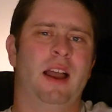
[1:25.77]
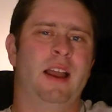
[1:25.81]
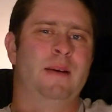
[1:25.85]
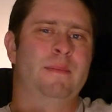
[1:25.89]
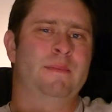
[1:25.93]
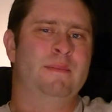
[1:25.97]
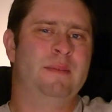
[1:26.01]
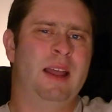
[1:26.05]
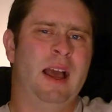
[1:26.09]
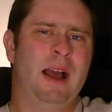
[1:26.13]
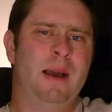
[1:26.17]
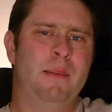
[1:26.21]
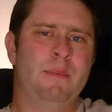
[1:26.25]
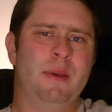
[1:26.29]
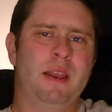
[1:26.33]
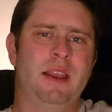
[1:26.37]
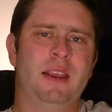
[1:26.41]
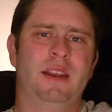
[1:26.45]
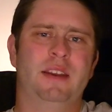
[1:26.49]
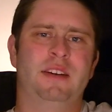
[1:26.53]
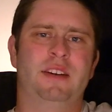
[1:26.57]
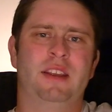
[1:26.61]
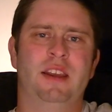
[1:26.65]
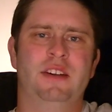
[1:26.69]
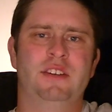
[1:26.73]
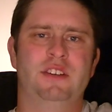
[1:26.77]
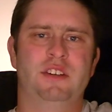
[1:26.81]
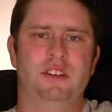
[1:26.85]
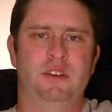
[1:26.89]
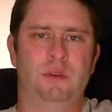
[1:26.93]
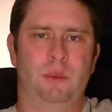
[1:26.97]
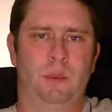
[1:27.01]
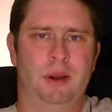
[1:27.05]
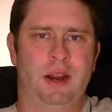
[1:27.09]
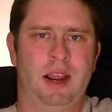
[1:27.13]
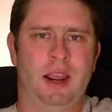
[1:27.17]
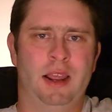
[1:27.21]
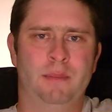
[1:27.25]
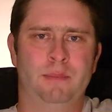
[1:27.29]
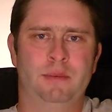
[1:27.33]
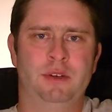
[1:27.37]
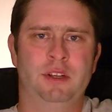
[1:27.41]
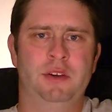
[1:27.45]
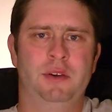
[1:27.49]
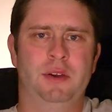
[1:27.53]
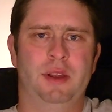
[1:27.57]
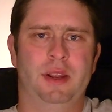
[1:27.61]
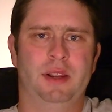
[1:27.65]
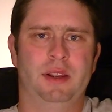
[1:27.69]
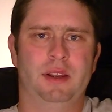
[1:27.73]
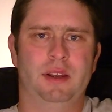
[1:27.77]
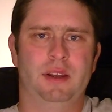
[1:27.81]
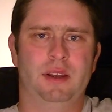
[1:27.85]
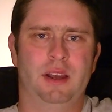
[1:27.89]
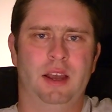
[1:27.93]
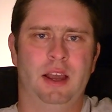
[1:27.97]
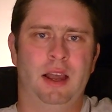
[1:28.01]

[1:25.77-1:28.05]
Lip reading: I am not paying attention to what I am doing.